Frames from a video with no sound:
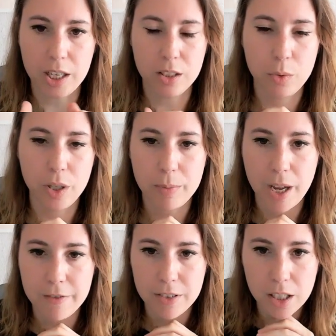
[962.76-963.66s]
it with my
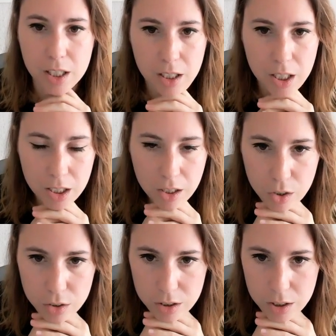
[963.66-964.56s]
affiliate link
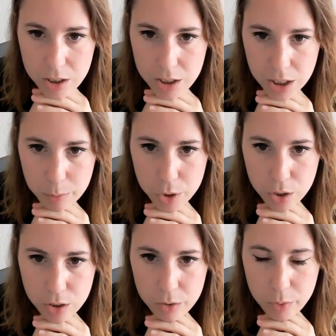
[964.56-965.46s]
on the
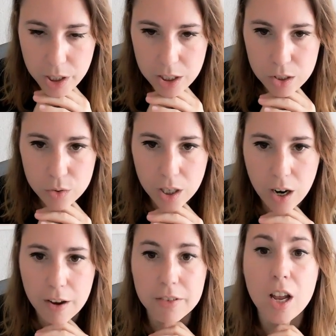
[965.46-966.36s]
description. What else do I
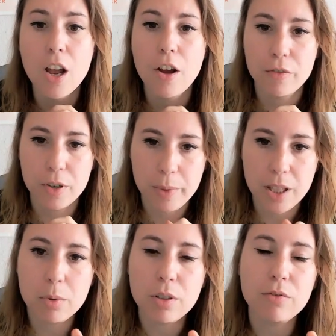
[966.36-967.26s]
have?
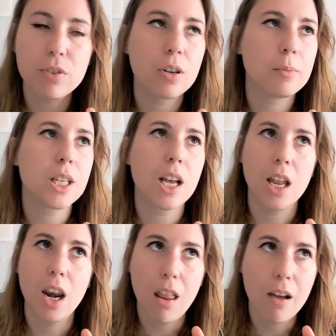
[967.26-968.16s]
Formidable Forms.
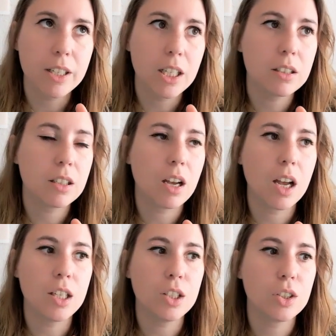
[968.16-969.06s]
I love it.
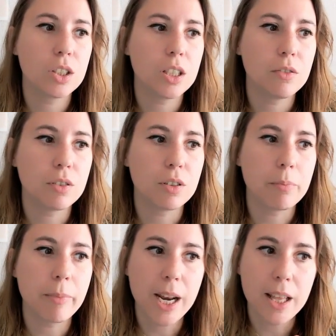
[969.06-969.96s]
I use it for
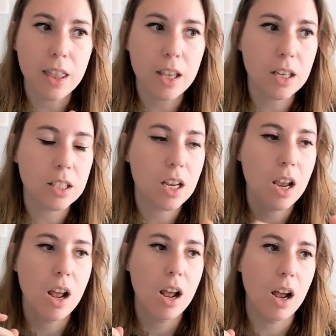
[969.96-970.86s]
many things.
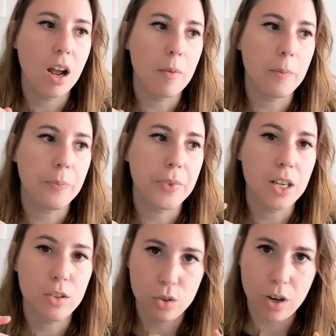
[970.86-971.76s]

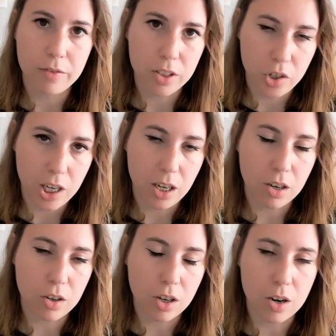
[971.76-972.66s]
I do have a
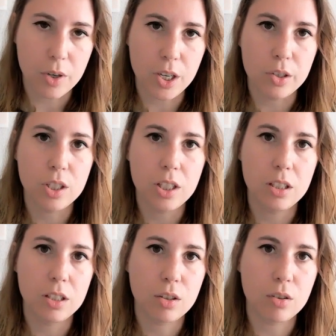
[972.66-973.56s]
training on how I use it.
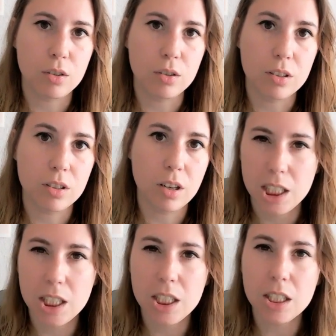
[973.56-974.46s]
It's called
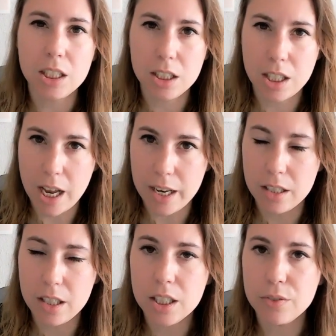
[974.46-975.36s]
Digital
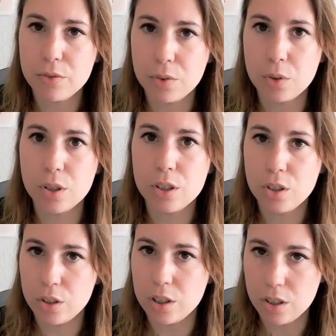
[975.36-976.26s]
Diaries for
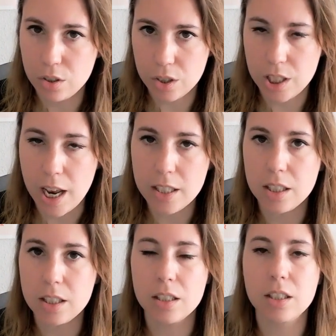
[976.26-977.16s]
Student Success.
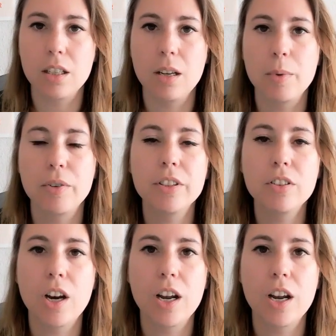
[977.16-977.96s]
This is the name of the